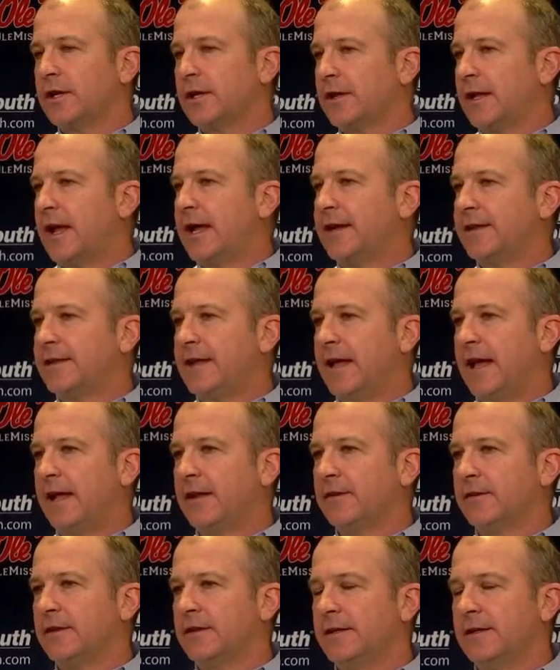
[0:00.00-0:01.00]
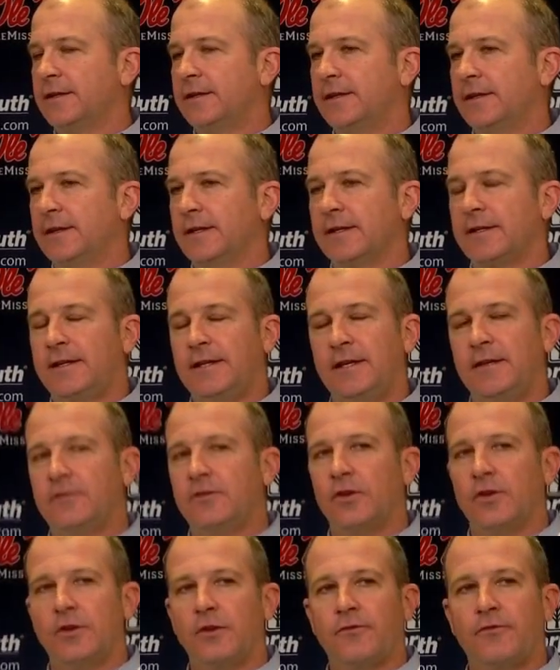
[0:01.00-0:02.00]
a lot of talented uh, kids
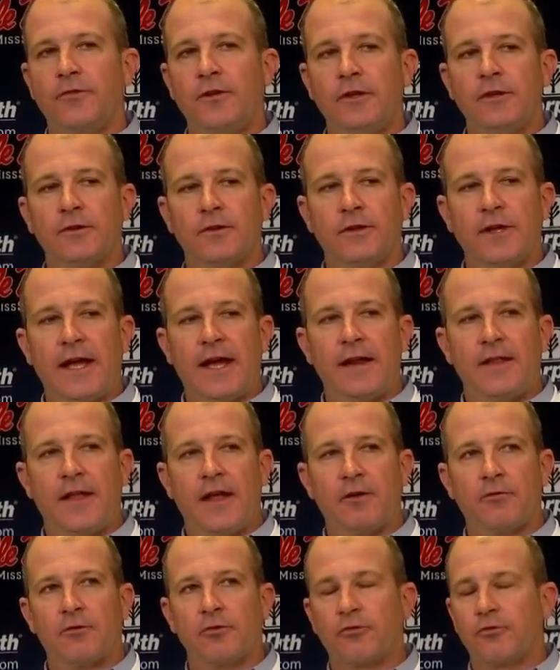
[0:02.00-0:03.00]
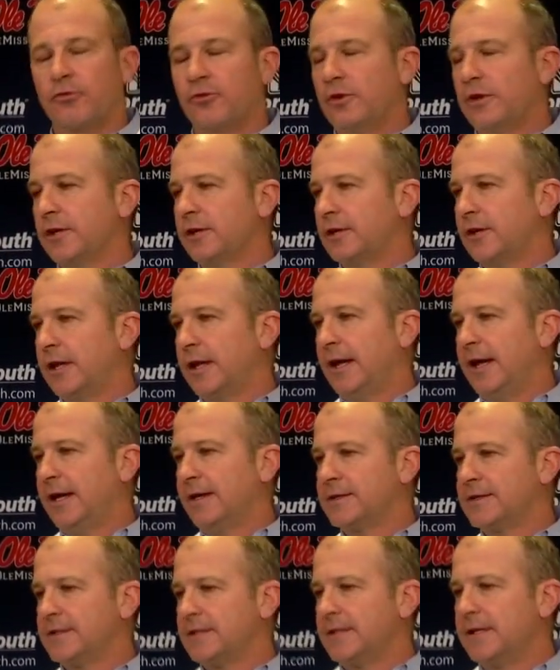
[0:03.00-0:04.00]
on the field out of that recruiting
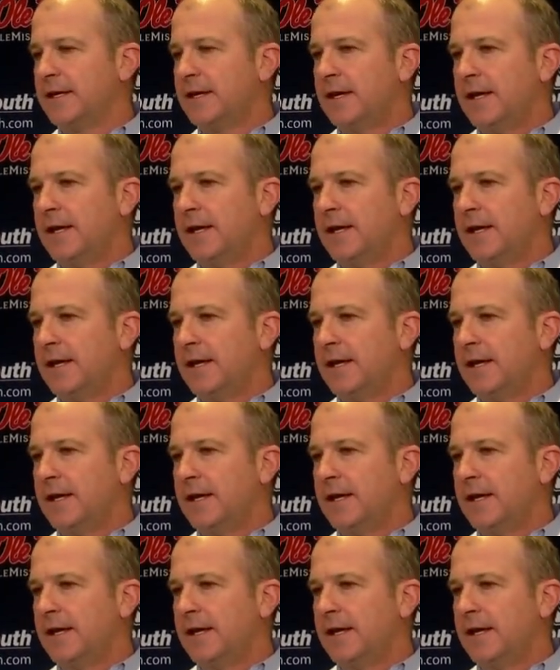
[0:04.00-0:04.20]
class, and,